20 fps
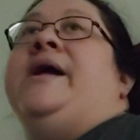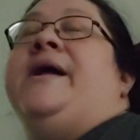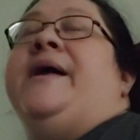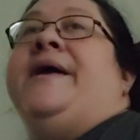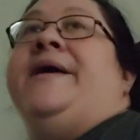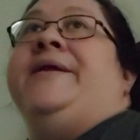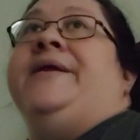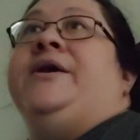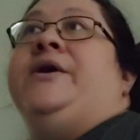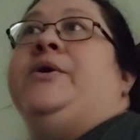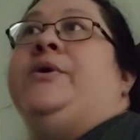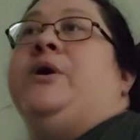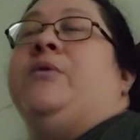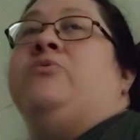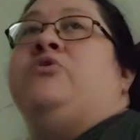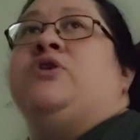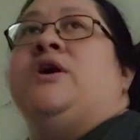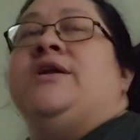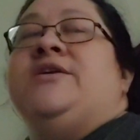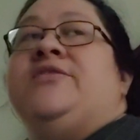anywho, I'm
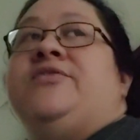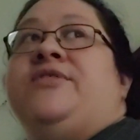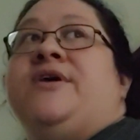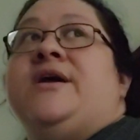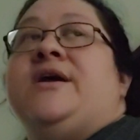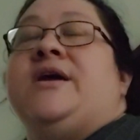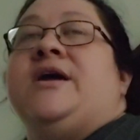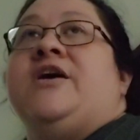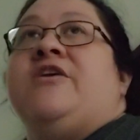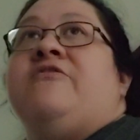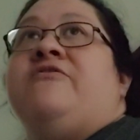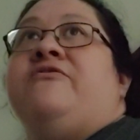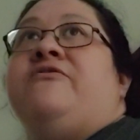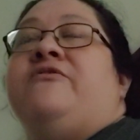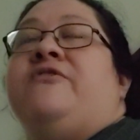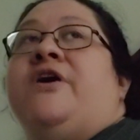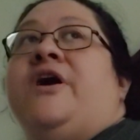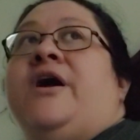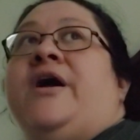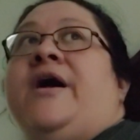trying to think
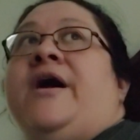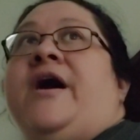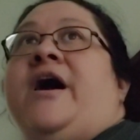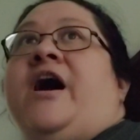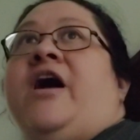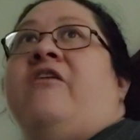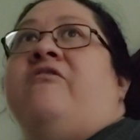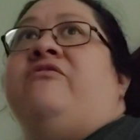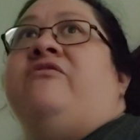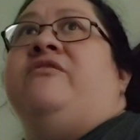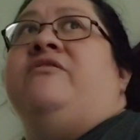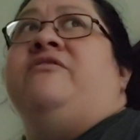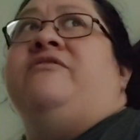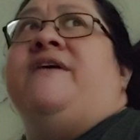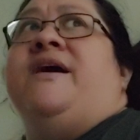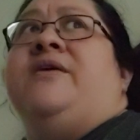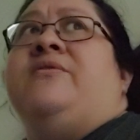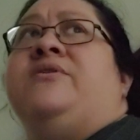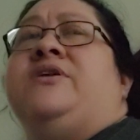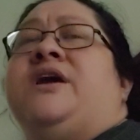if I've
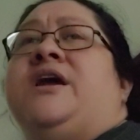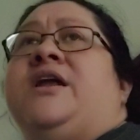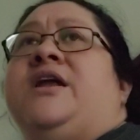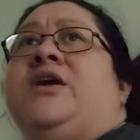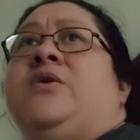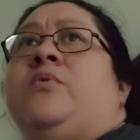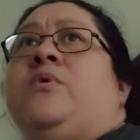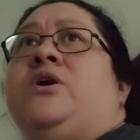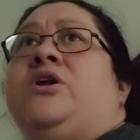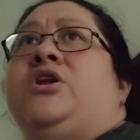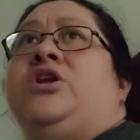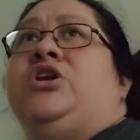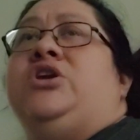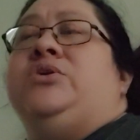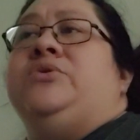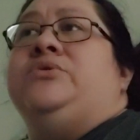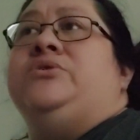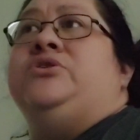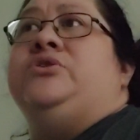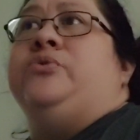found anyone
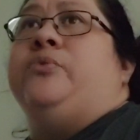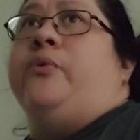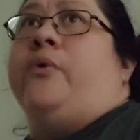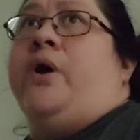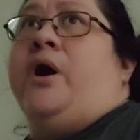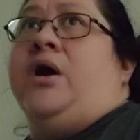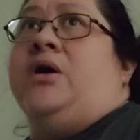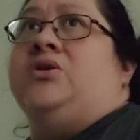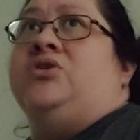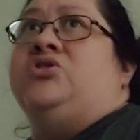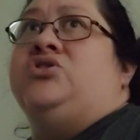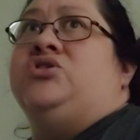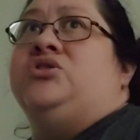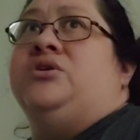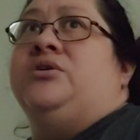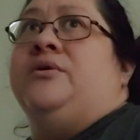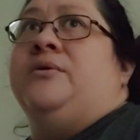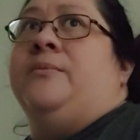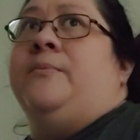new to watch.